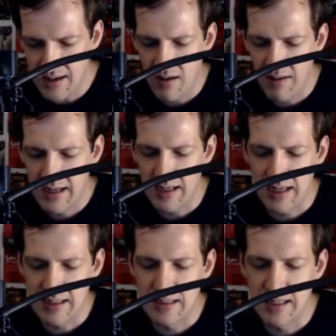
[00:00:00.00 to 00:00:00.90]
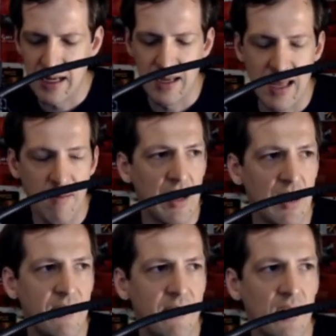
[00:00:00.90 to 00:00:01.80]
All right, he likes the... Uh, yep, I
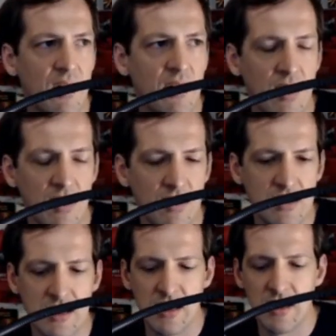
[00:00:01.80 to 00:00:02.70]
love the full art cards